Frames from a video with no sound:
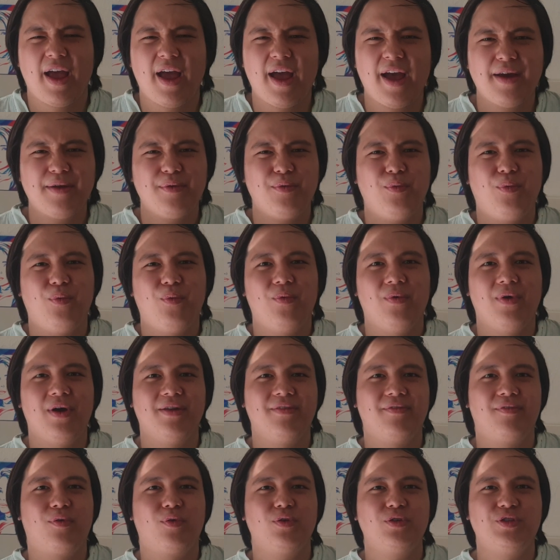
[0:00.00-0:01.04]
And
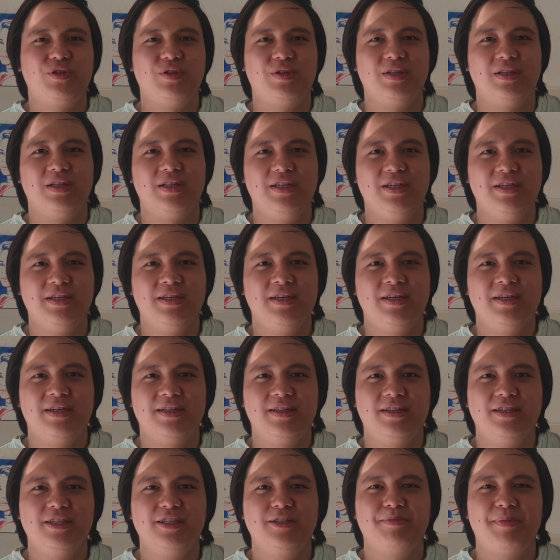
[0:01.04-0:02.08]
unfortunately,
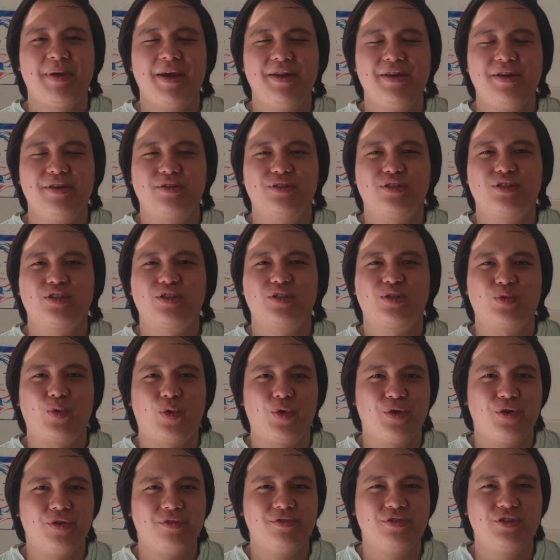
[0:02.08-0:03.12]
the Spaniards
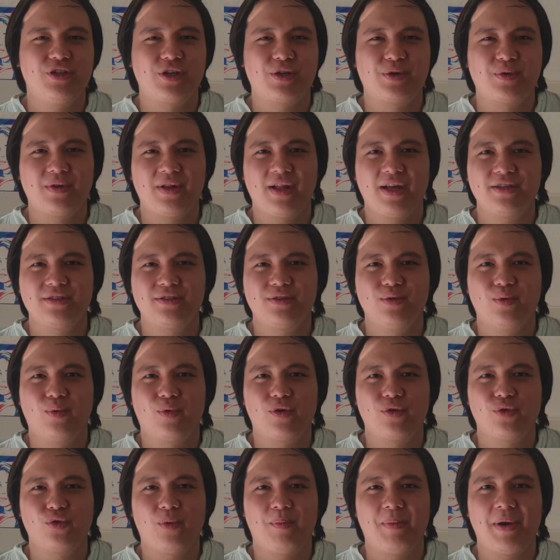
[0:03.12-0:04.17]
sort of generalized the
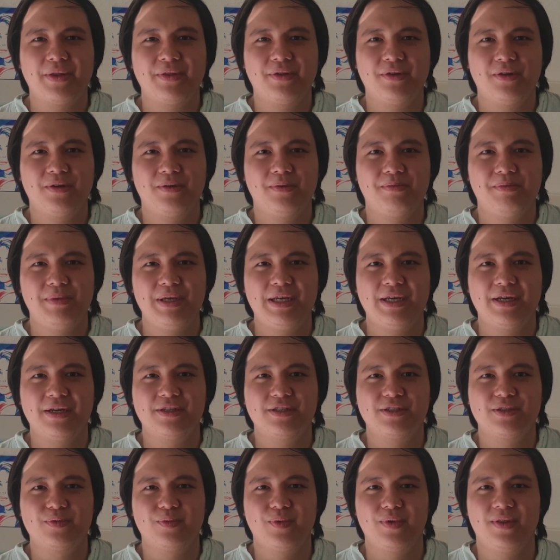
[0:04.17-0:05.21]
word tomatl
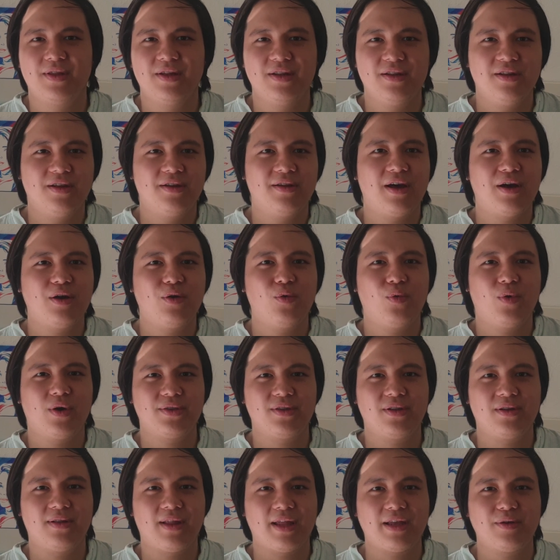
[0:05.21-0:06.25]
because within the
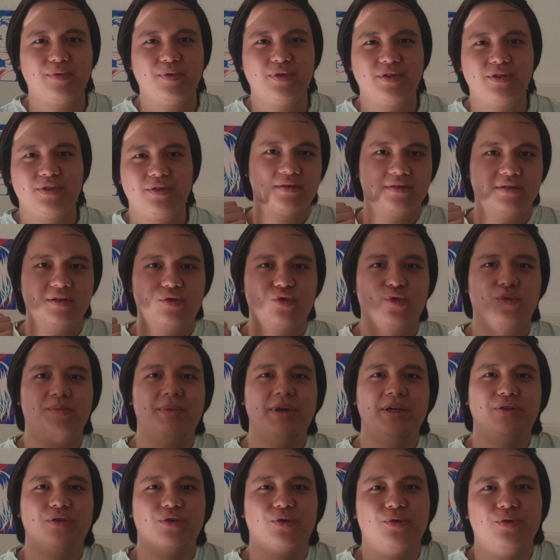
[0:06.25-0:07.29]
Nahuatl language, the
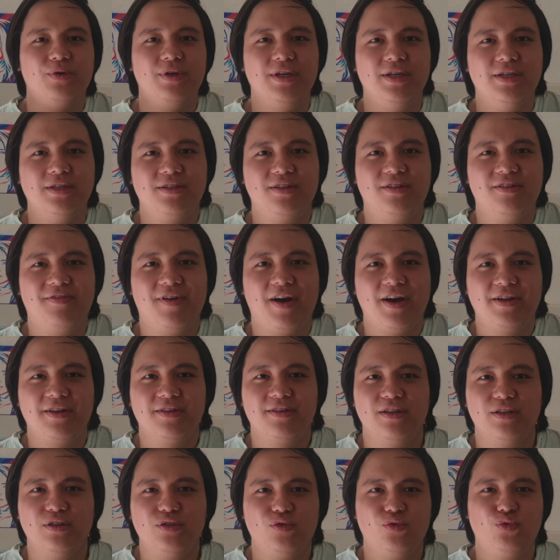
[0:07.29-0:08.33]
tomato is
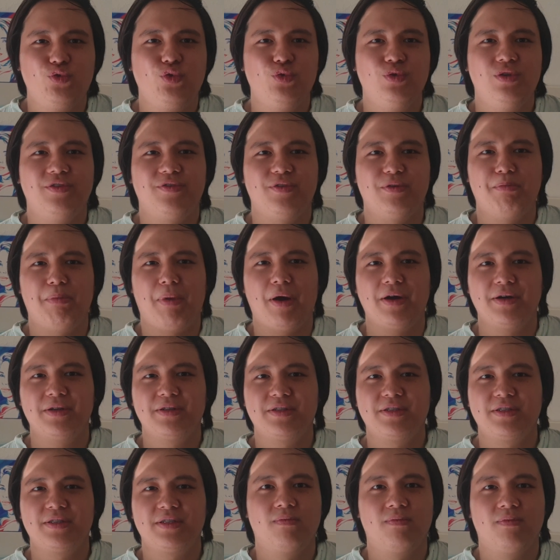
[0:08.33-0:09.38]
divided into two different
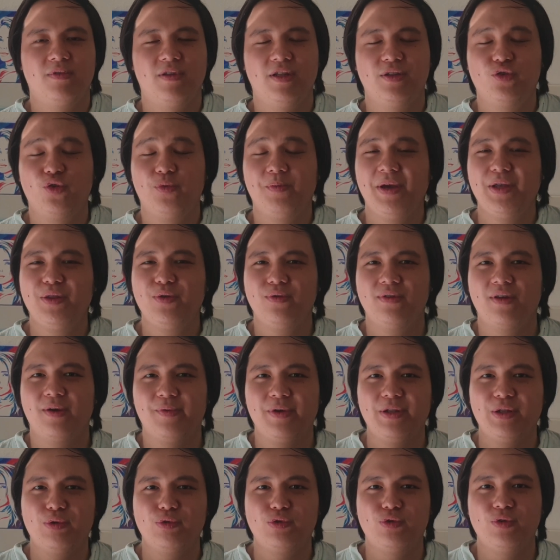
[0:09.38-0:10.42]
parts. The tomato that
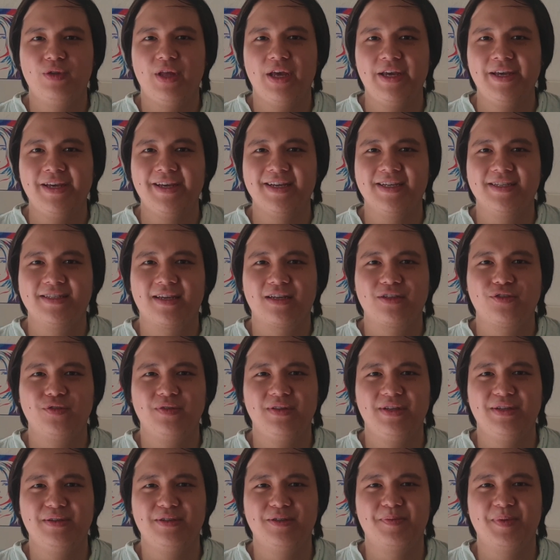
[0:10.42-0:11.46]
we know today is
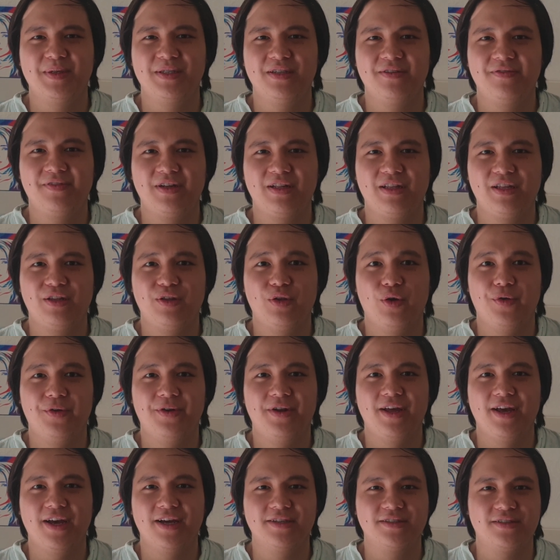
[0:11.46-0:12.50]
actually specifically known
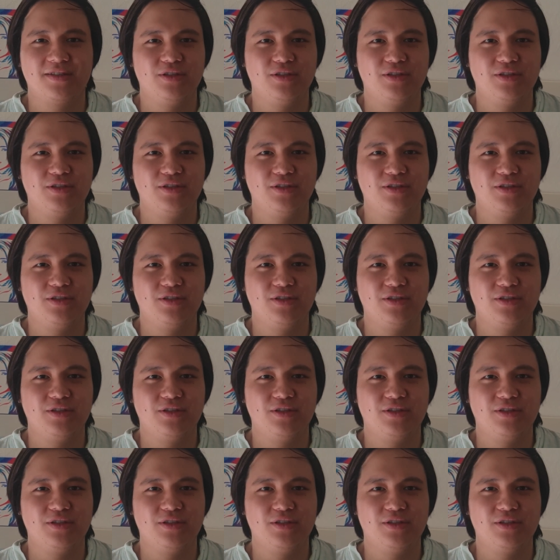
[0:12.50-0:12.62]
as the